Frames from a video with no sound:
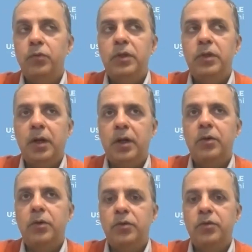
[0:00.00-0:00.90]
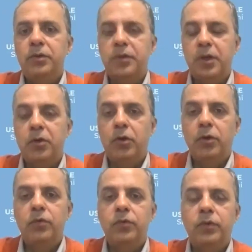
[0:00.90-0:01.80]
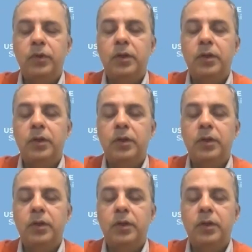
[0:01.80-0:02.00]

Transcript: we are going to kick off